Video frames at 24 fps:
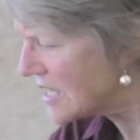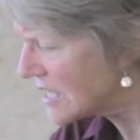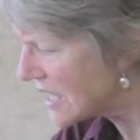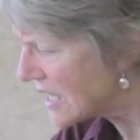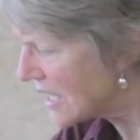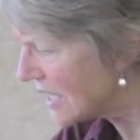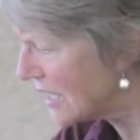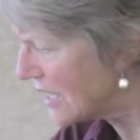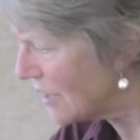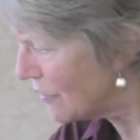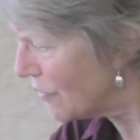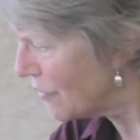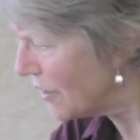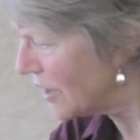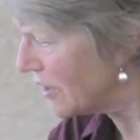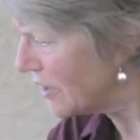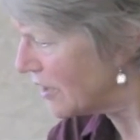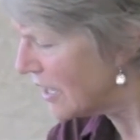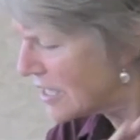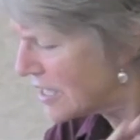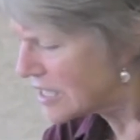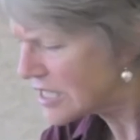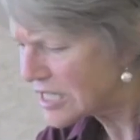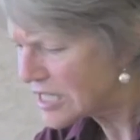kicky feet.
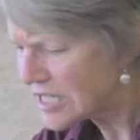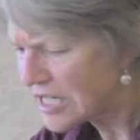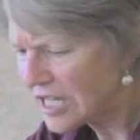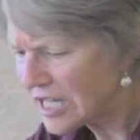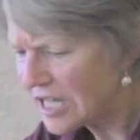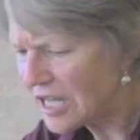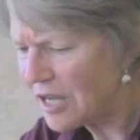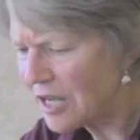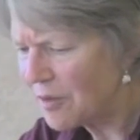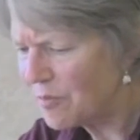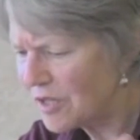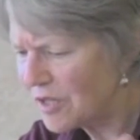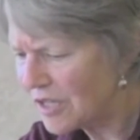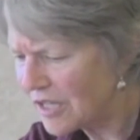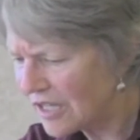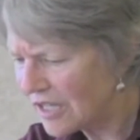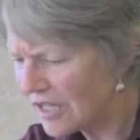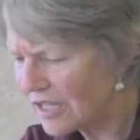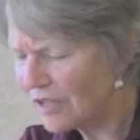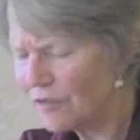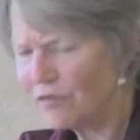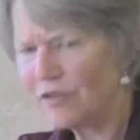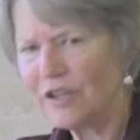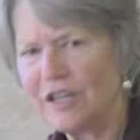Let's tame the
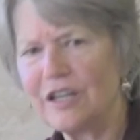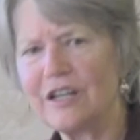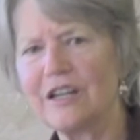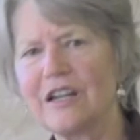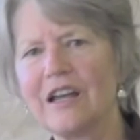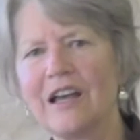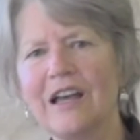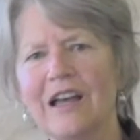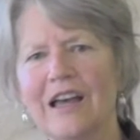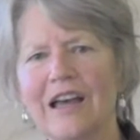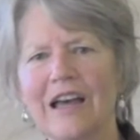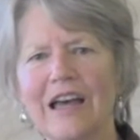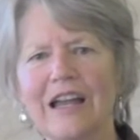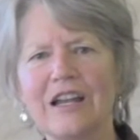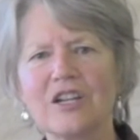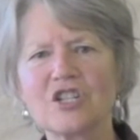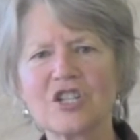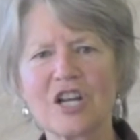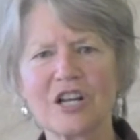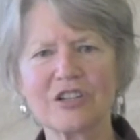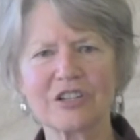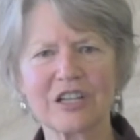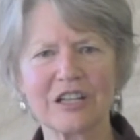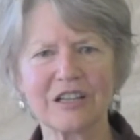kicky feet. And a
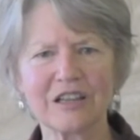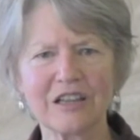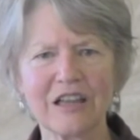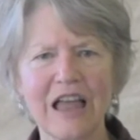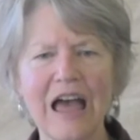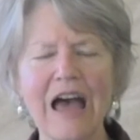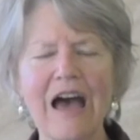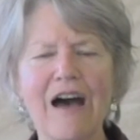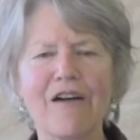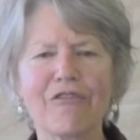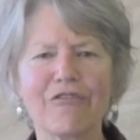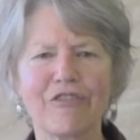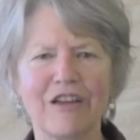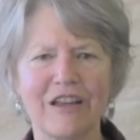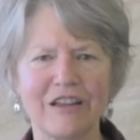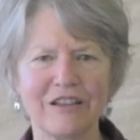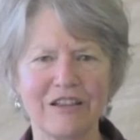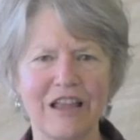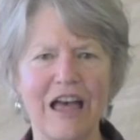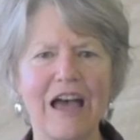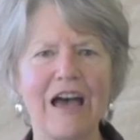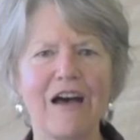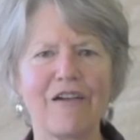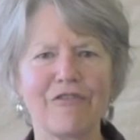child can laugh
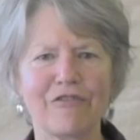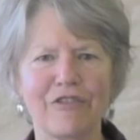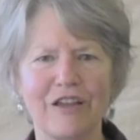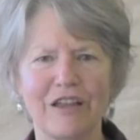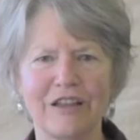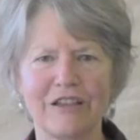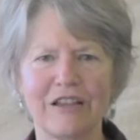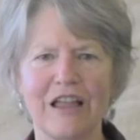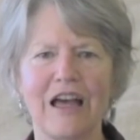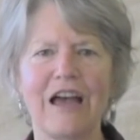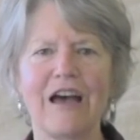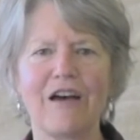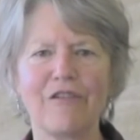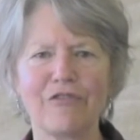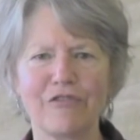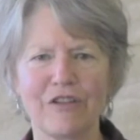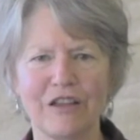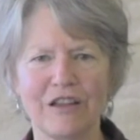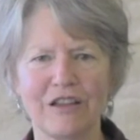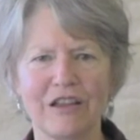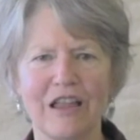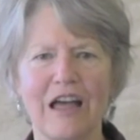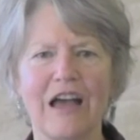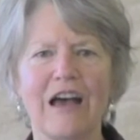and laugh and laugh
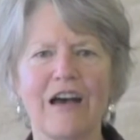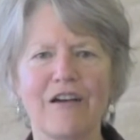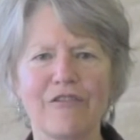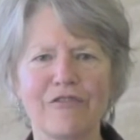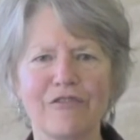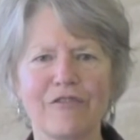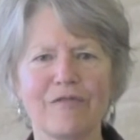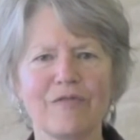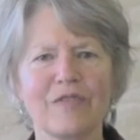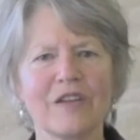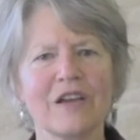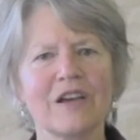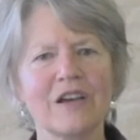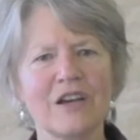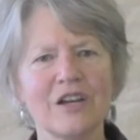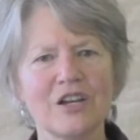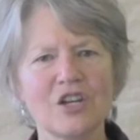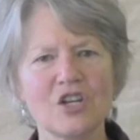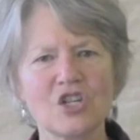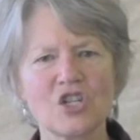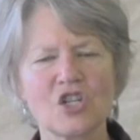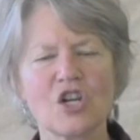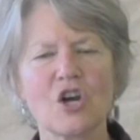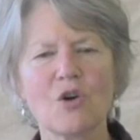and laugh,
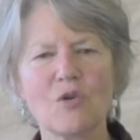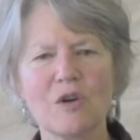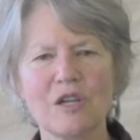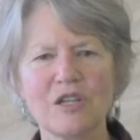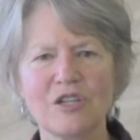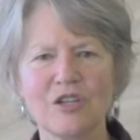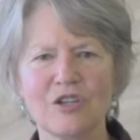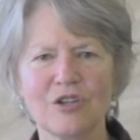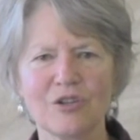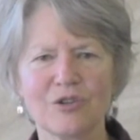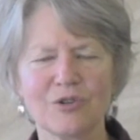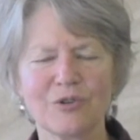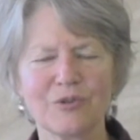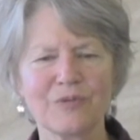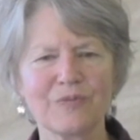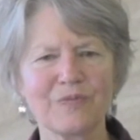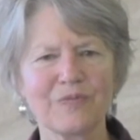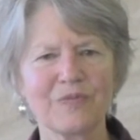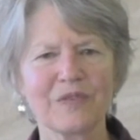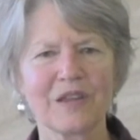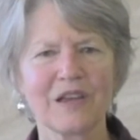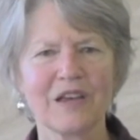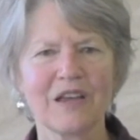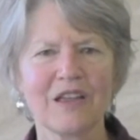showing you
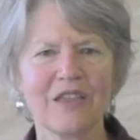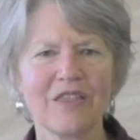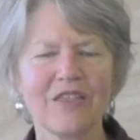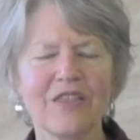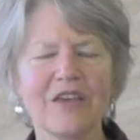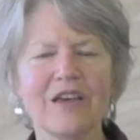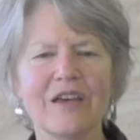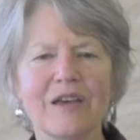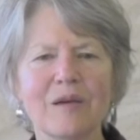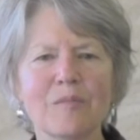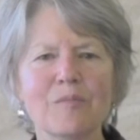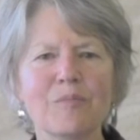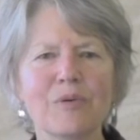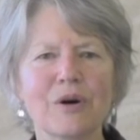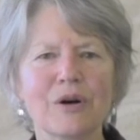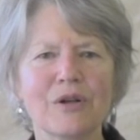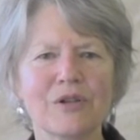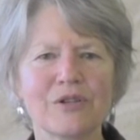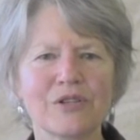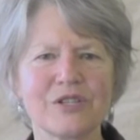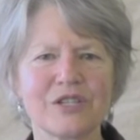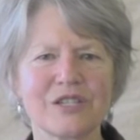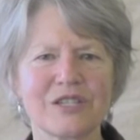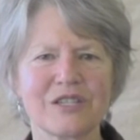the
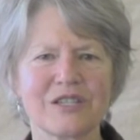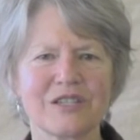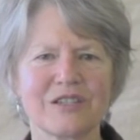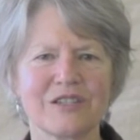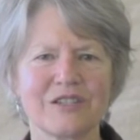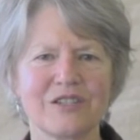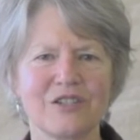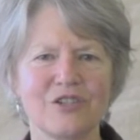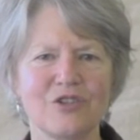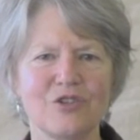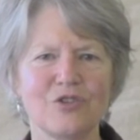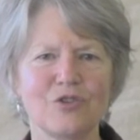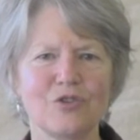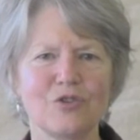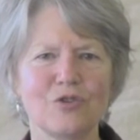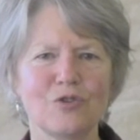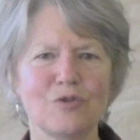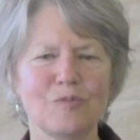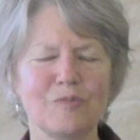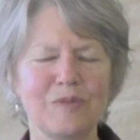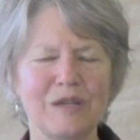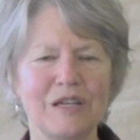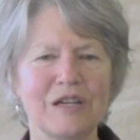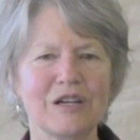impulse
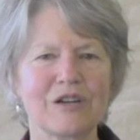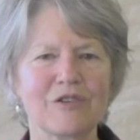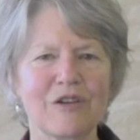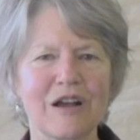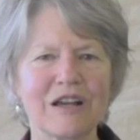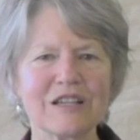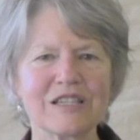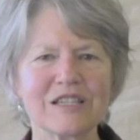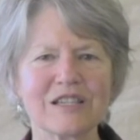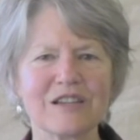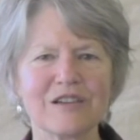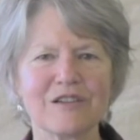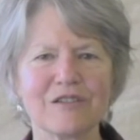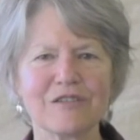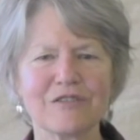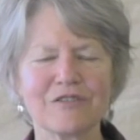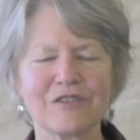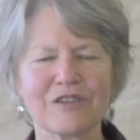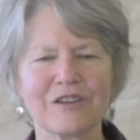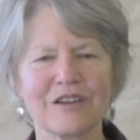to be aggressive,